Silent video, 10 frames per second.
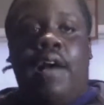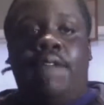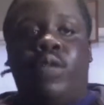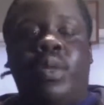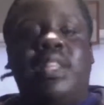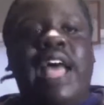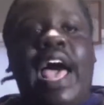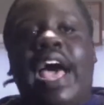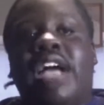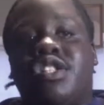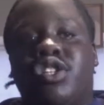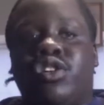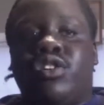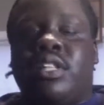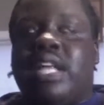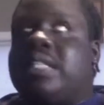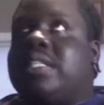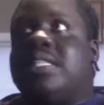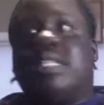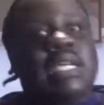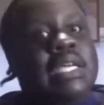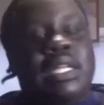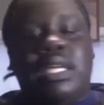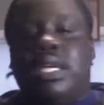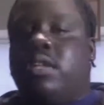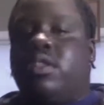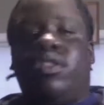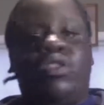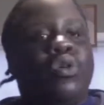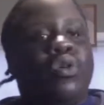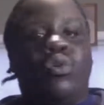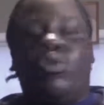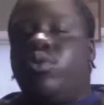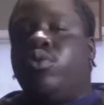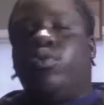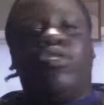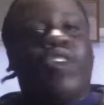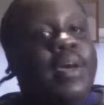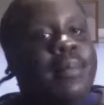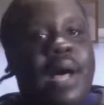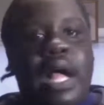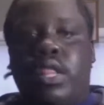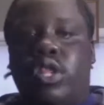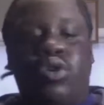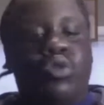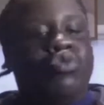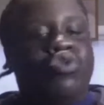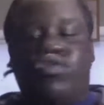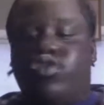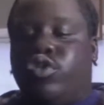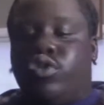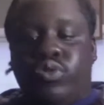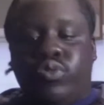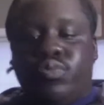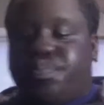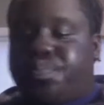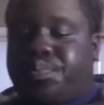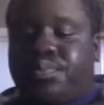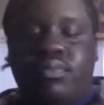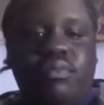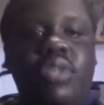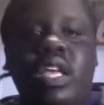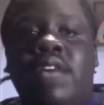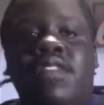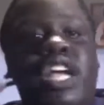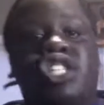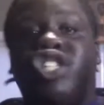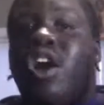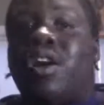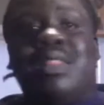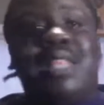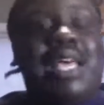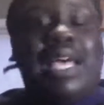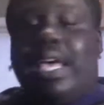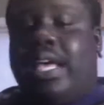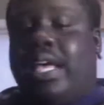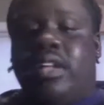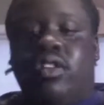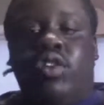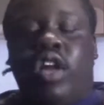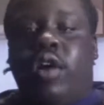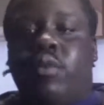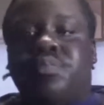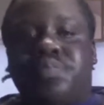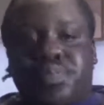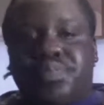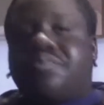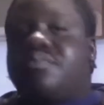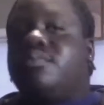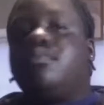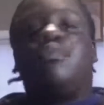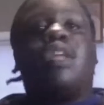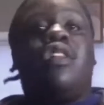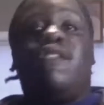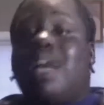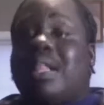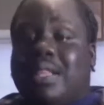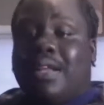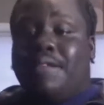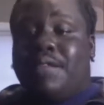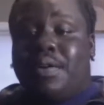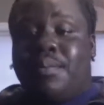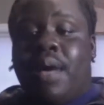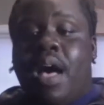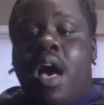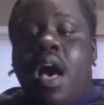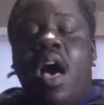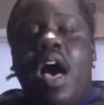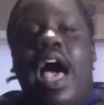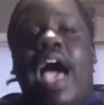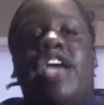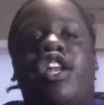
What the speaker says: voice actors like Dee Dee, Stu, Grandpa Lou, Drew, even like Charlotte and, the rest of them. I